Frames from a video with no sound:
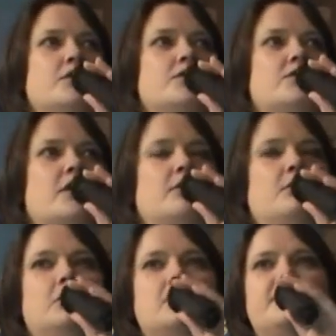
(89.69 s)
So
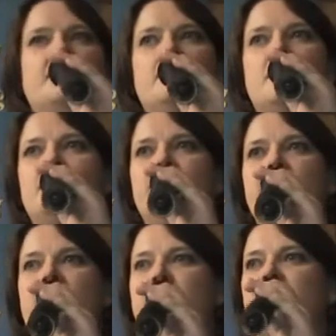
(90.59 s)
all of you
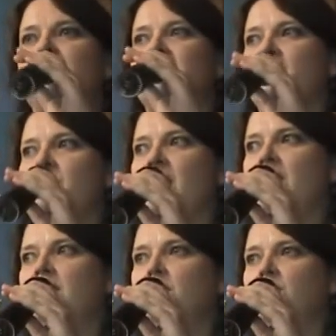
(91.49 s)
who've experienced something
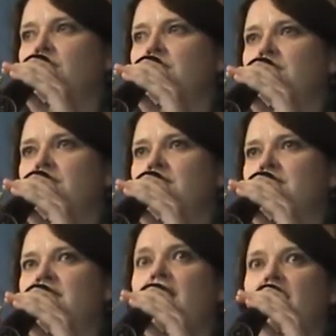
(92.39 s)
paranormal
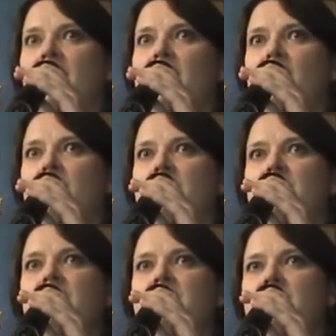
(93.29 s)
technically are
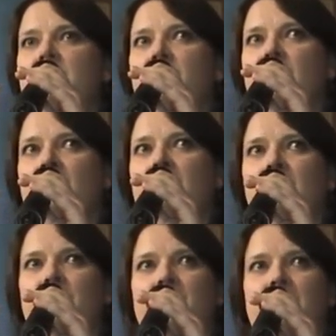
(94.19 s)
sensitive then,
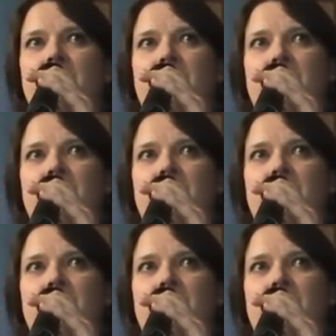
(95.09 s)
aren't you?